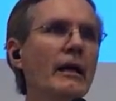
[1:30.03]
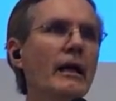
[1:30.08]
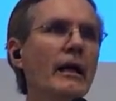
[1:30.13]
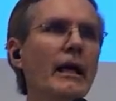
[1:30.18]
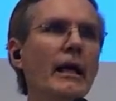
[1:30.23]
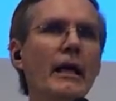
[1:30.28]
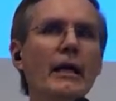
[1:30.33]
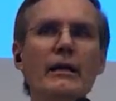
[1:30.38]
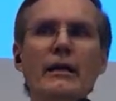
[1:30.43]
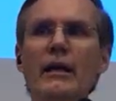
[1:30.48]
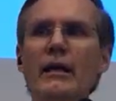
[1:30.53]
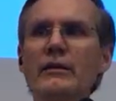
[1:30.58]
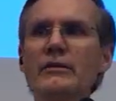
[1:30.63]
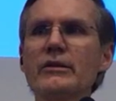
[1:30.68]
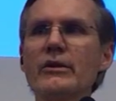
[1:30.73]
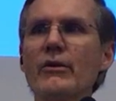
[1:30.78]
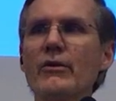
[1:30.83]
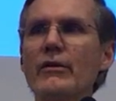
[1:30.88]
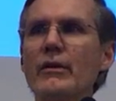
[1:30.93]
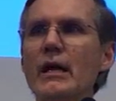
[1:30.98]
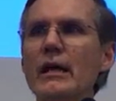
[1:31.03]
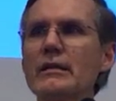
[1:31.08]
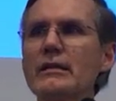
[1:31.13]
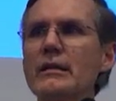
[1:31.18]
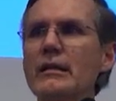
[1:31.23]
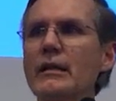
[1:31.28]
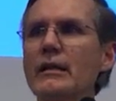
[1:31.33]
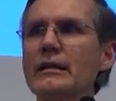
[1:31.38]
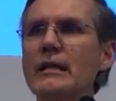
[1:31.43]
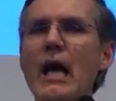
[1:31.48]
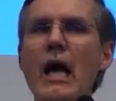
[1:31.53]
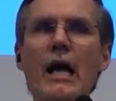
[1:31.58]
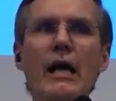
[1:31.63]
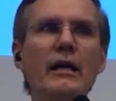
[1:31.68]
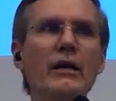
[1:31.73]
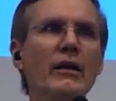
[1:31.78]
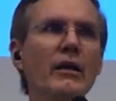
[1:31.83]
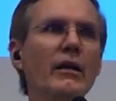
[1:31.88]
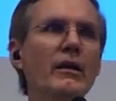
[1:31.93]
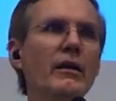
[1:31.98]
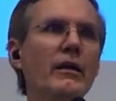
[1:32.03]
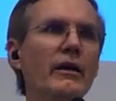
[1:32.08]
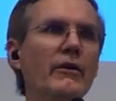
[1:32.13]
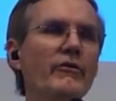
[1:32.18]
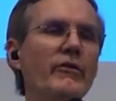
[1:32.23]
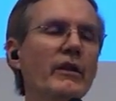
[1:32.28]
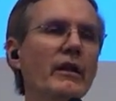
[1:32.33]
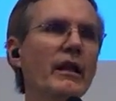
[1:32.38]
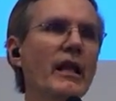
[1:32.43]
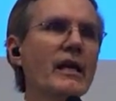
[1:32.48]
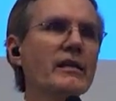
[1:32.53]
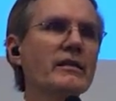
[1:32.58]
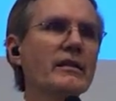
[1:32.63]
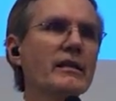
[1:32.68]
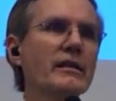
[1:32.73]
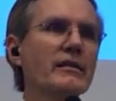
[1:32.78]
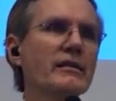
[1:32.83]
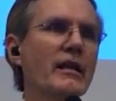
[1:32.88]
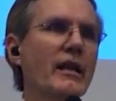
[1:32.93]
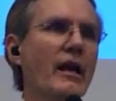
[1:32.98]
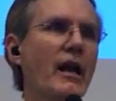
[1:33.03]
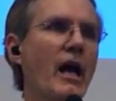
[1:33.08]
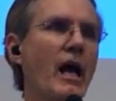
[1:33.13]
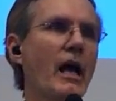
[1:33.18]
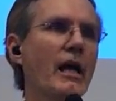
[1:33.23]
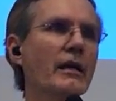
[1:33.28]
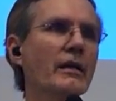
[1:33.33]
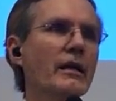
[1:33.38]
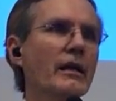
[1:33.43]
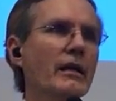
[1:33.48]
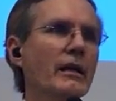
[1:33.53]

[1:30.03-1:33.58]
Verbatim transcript: And uh, so thus the title of the lesson tonight